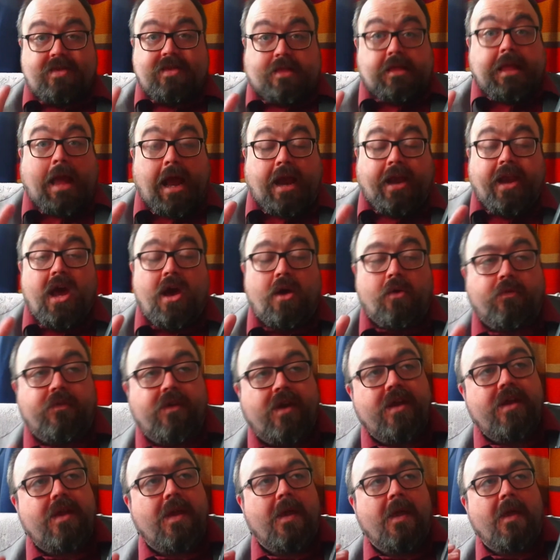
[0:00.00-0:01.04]
I know,
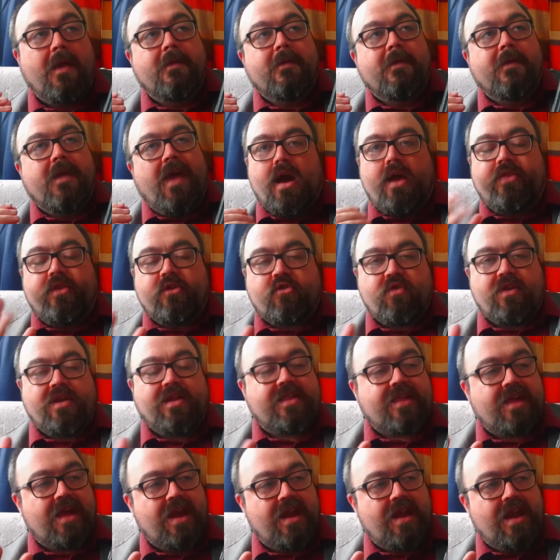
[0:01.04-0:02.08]
right? And the
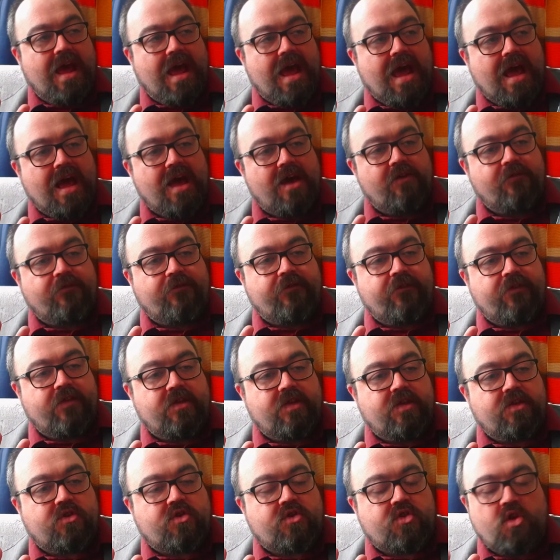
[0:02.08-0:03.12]
Krillitane have
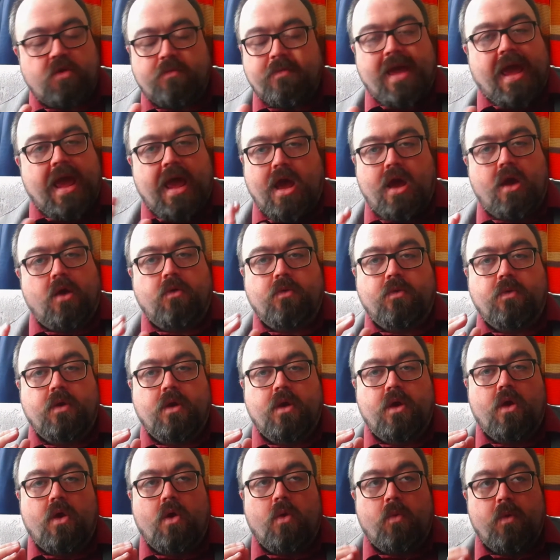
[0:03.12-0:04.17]
somehow
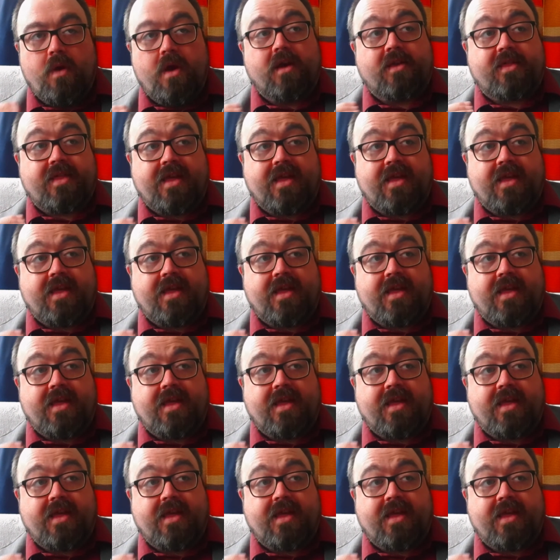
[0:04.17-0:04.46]
worked